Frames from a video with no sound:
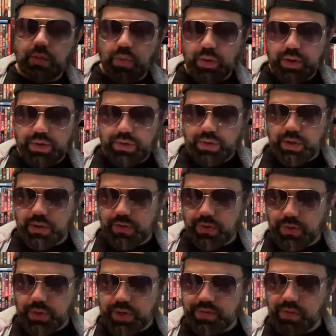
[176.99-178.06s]
with
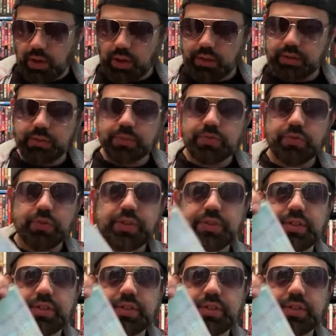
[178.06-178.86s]
3 volumes, 3